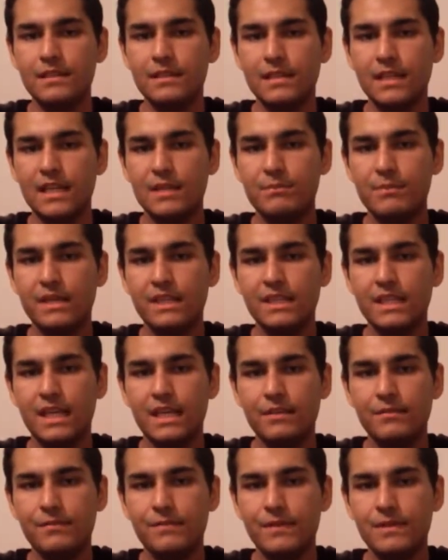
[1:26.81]
that
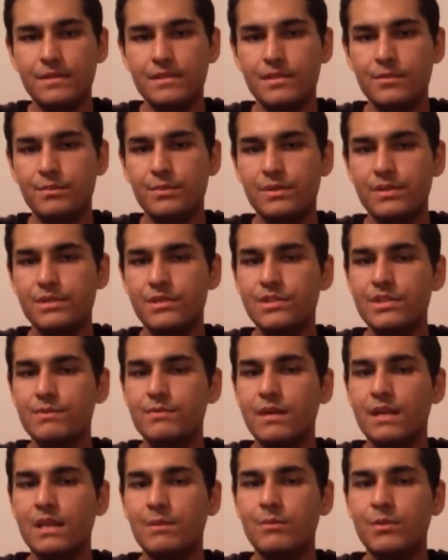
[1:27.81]
magnetic fields are produced
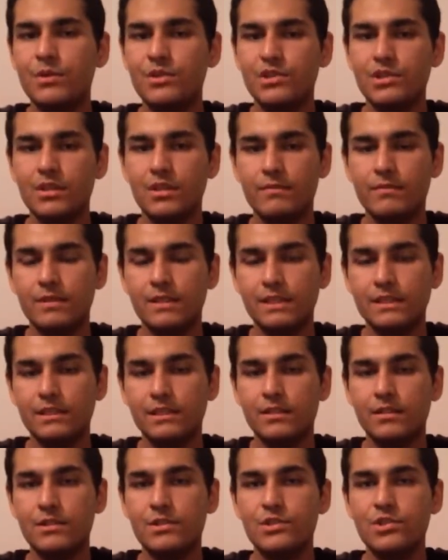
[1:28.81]
by the motion of
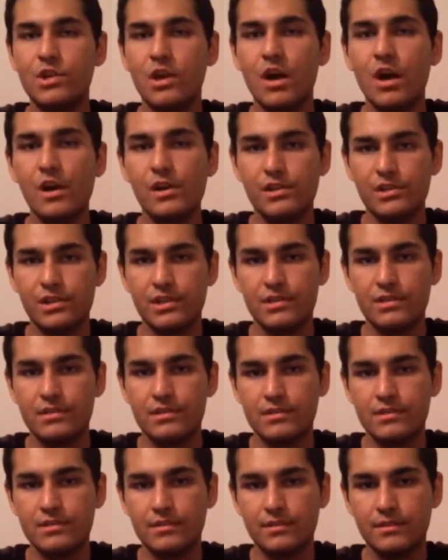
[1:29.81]
electrical
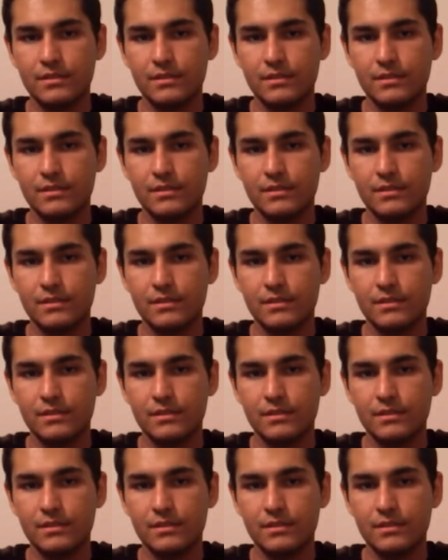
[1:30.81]
charges.